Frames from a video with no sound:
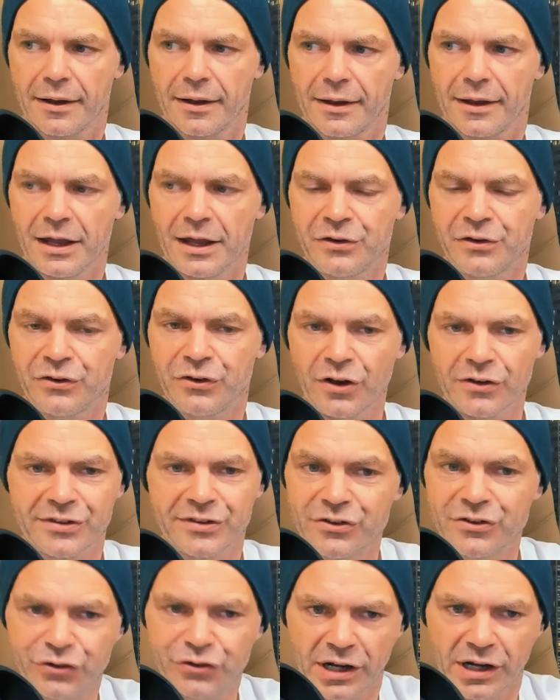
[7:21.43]
It doesn't
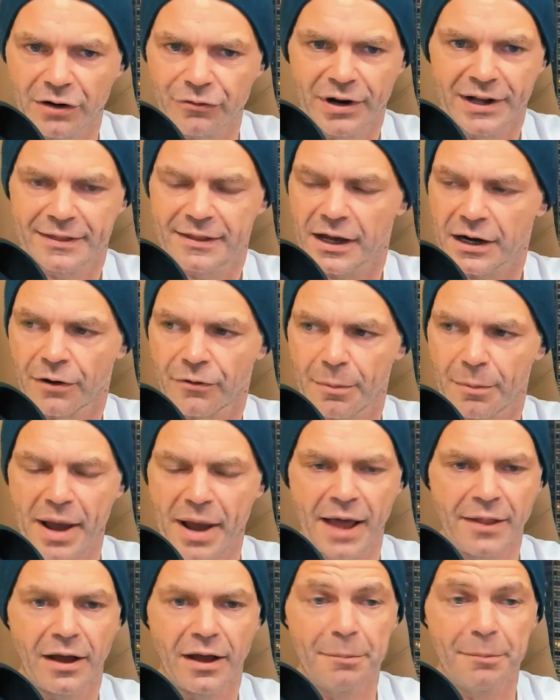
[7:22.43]
generate that grip.
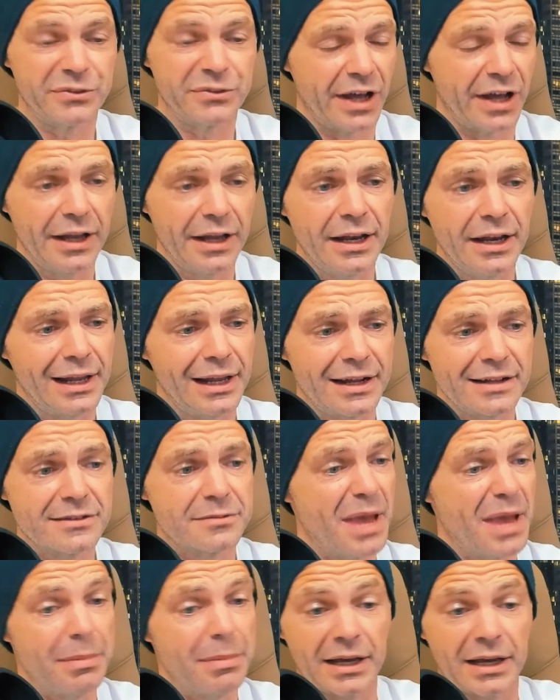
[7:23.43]
And I'm telling you, lads,
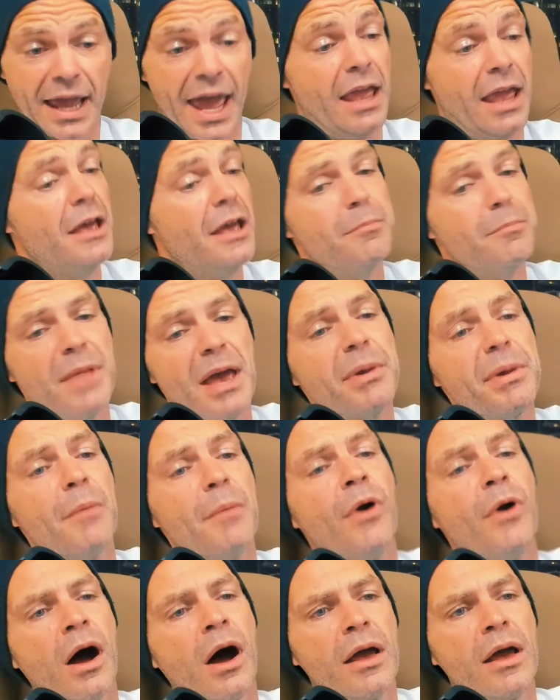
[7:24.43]
maybe I'm
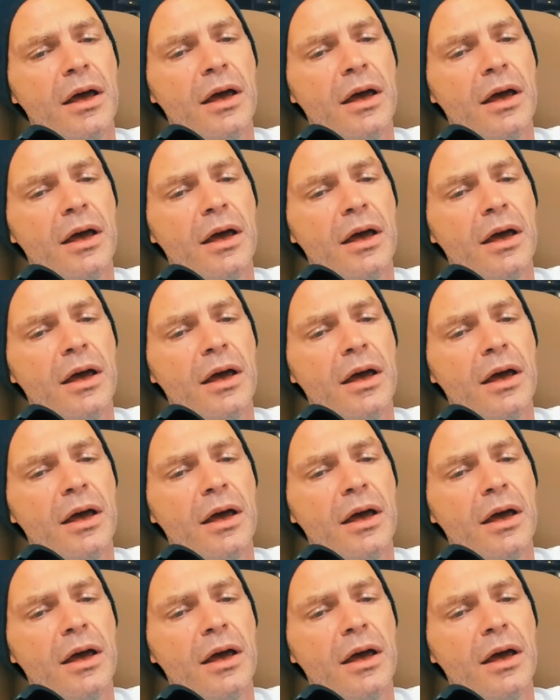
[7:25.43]
wrong.